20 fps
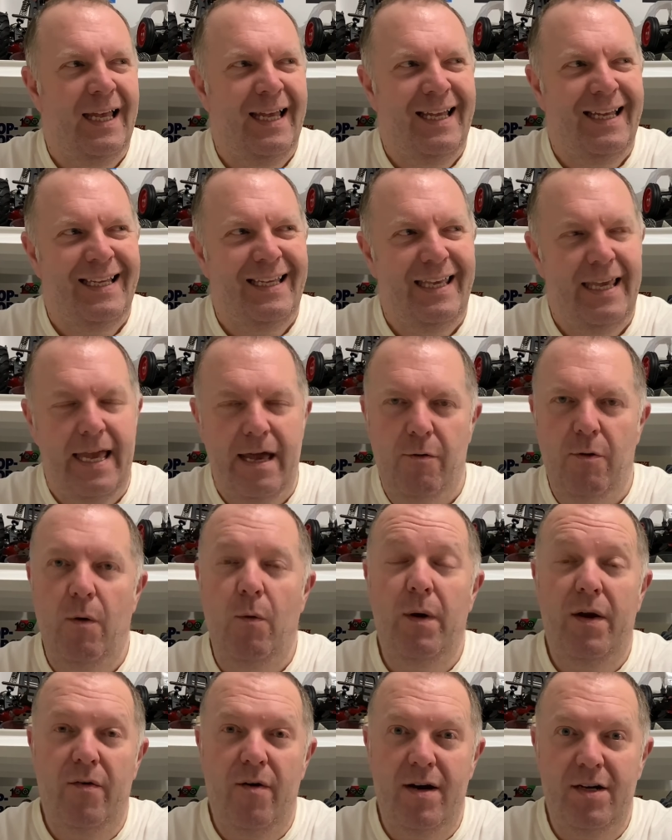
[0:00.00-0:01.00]
Yeah, well, we
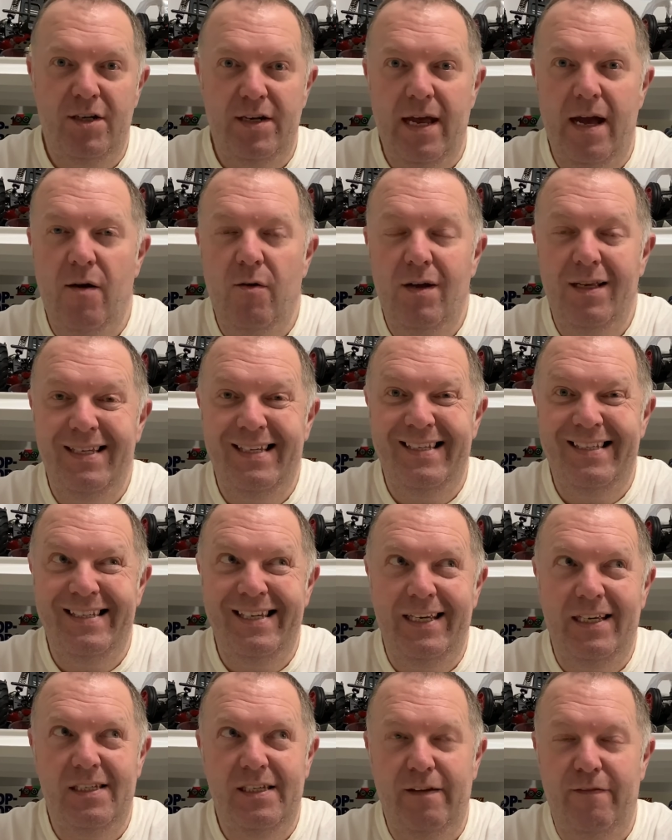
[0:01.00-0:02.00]
crashed out at
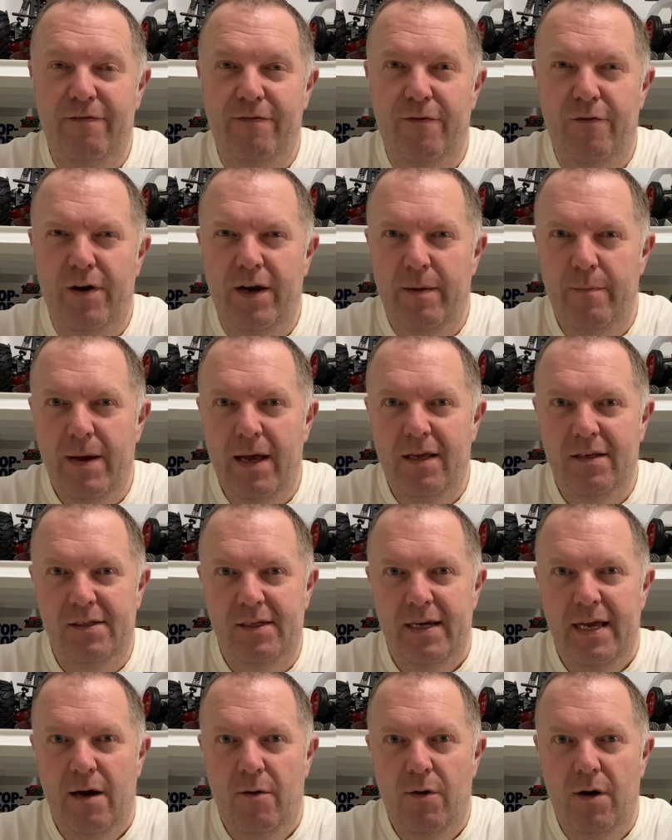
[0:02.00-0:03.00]
63 miles
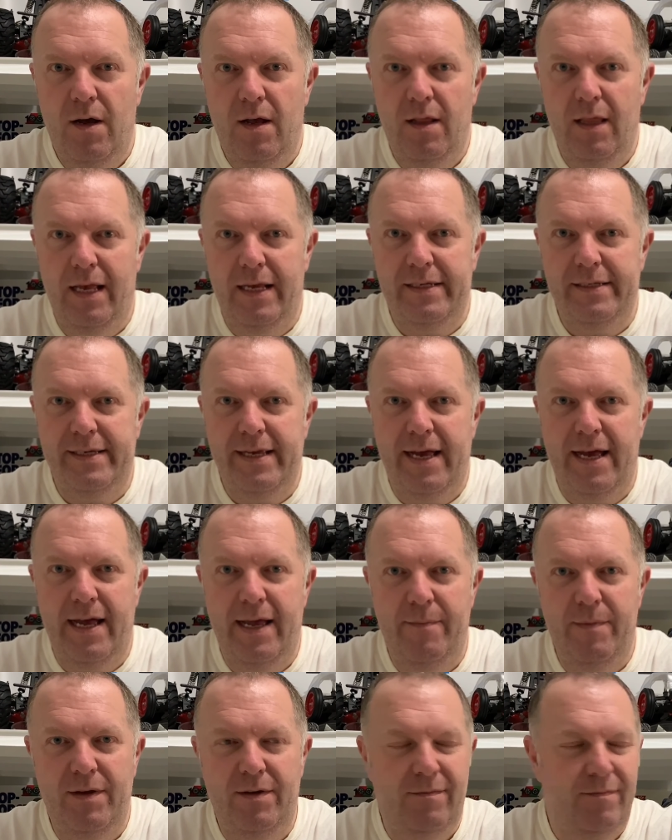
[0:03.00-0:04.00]
an hour last
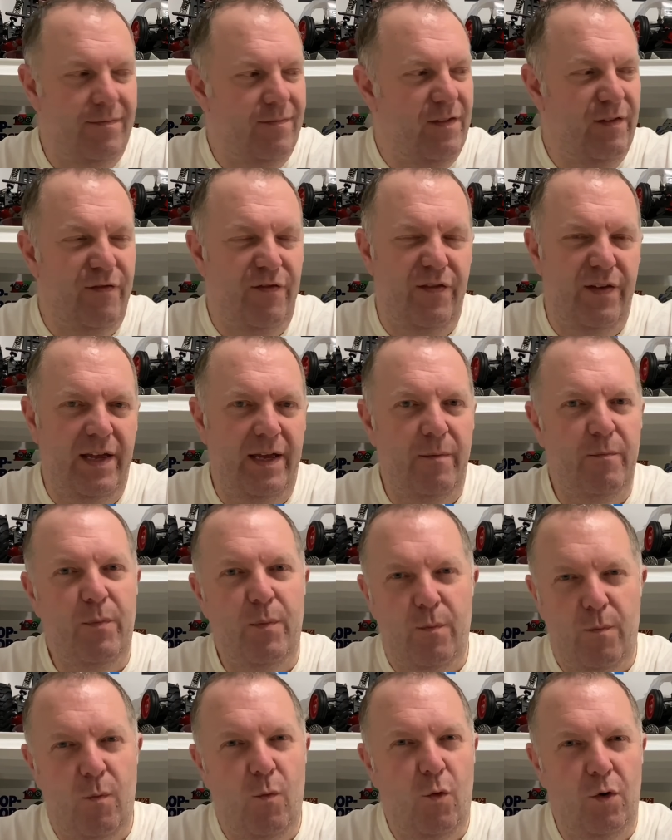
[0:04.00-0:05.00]
time, and the thing
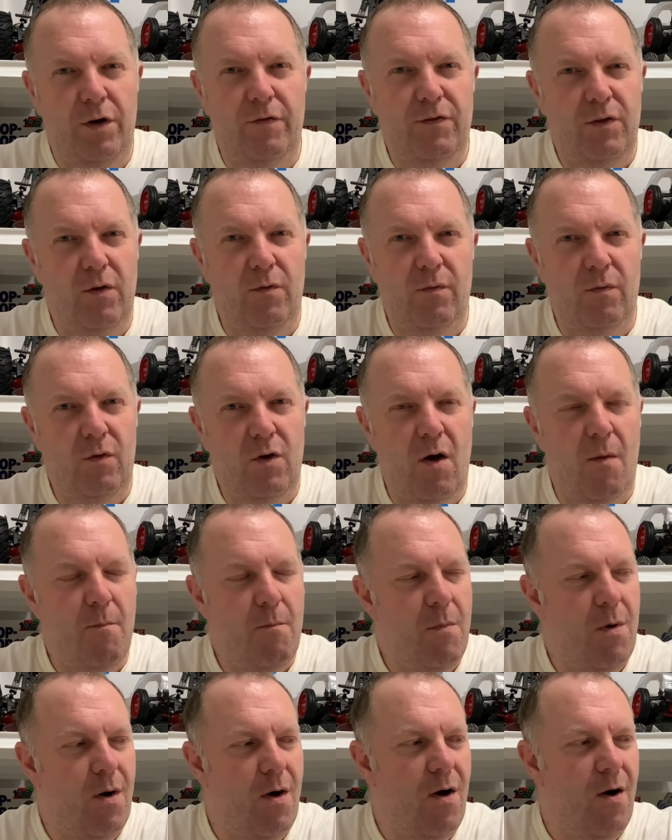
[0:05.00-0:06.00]
would have gone
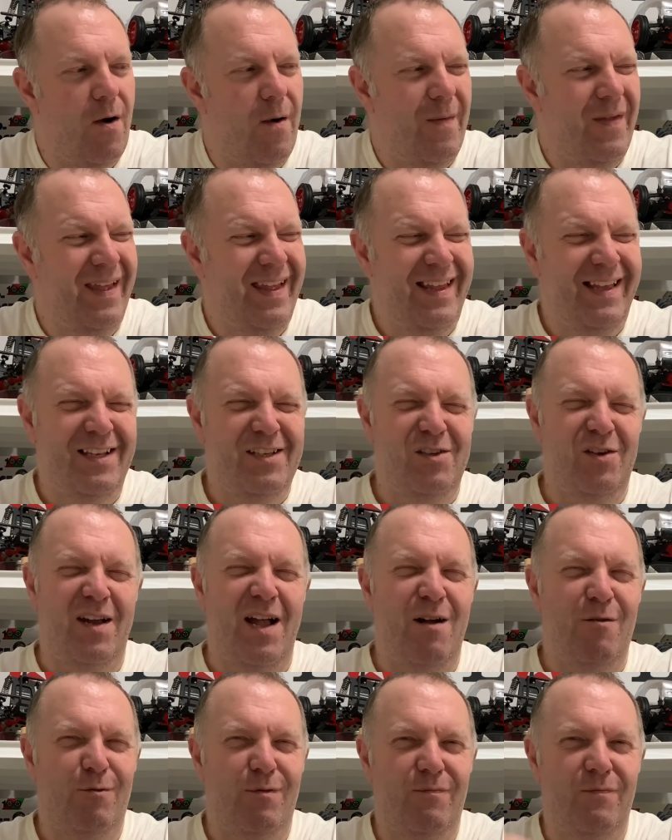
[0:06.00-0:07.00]
more. So
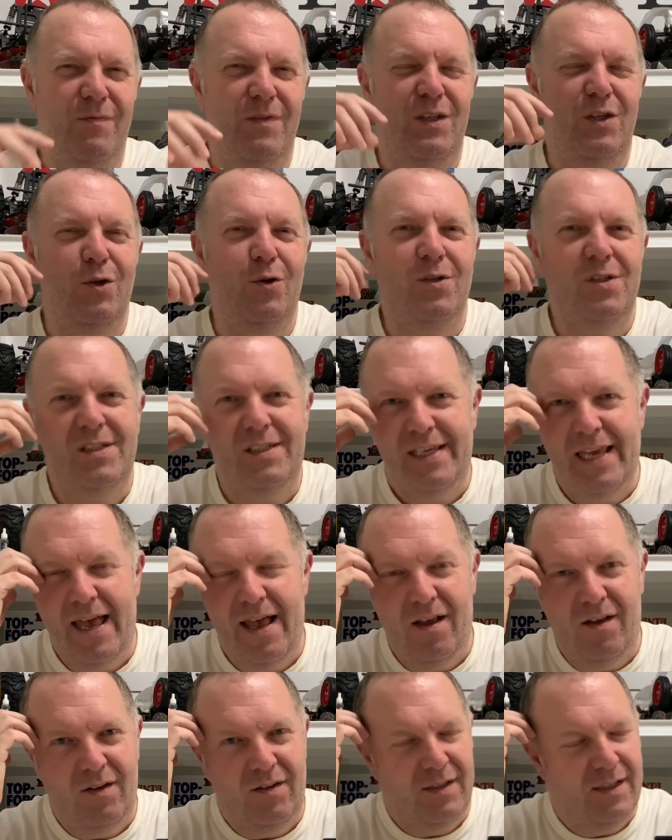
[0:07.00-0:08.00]
now the dust
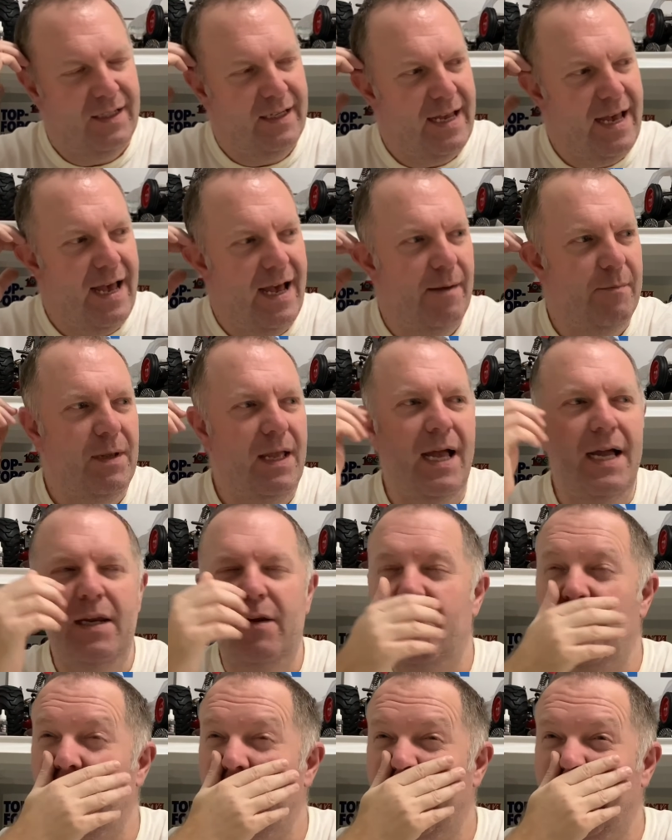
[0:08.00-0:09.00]
settled and that, I'm kind
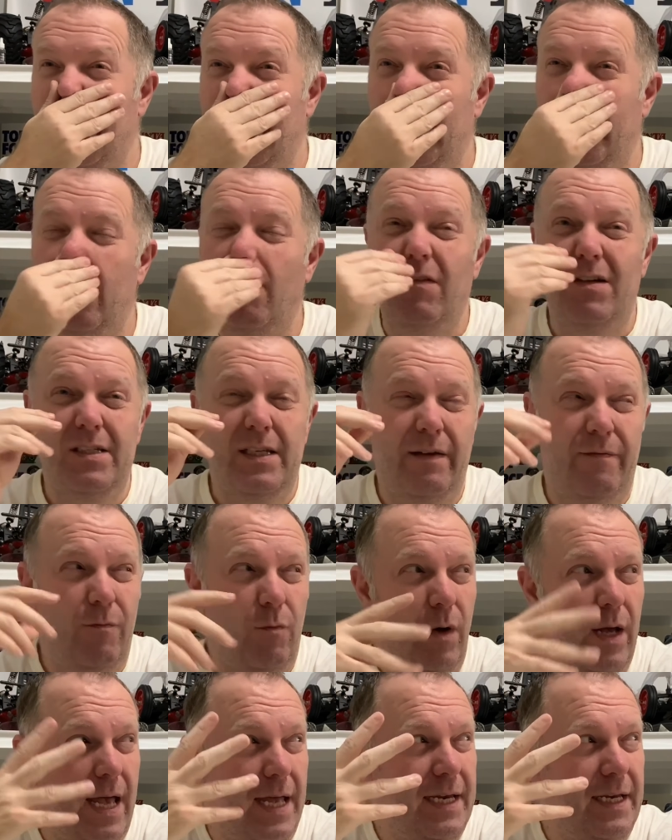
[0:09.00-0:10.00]
of thinking, obviously
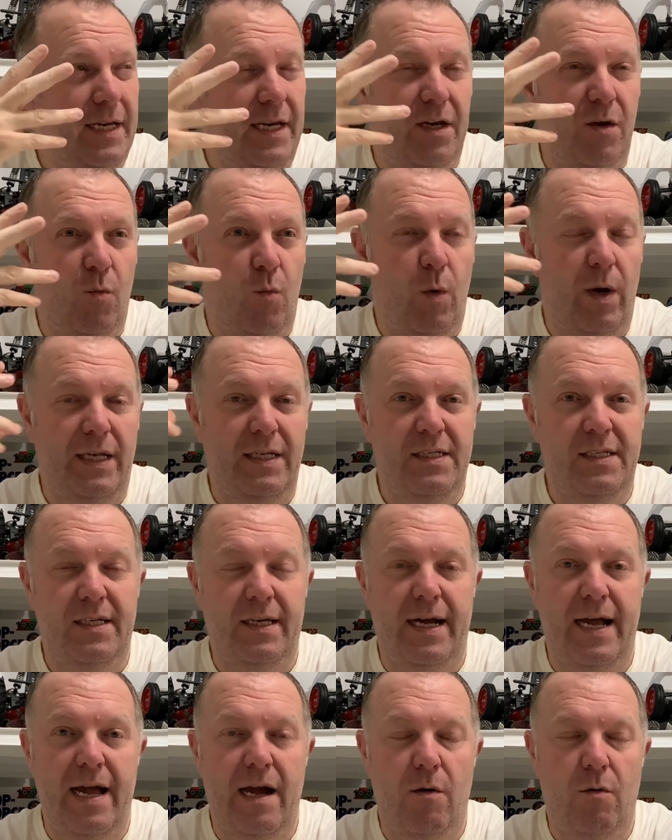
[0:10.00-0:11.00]
we're heading into winter
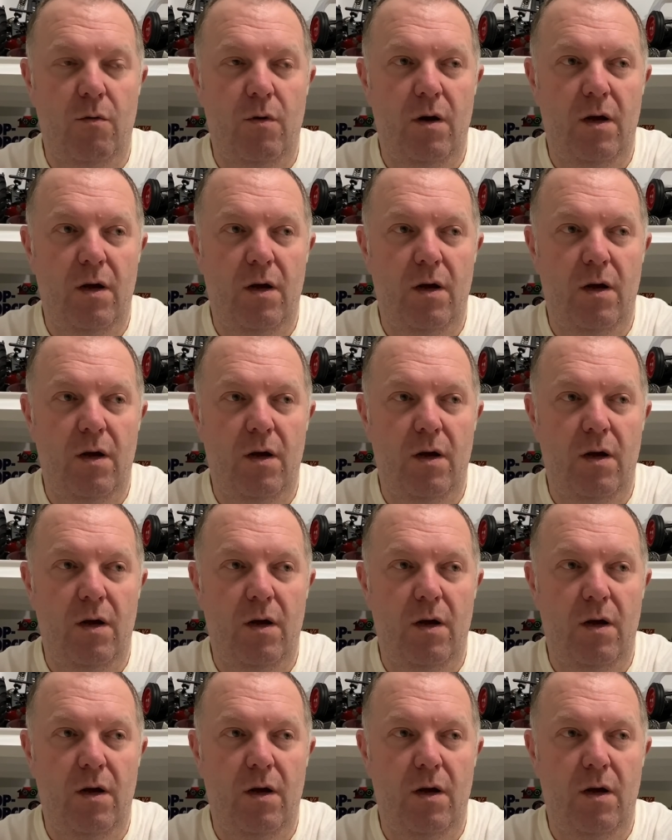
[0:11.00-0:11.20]
now,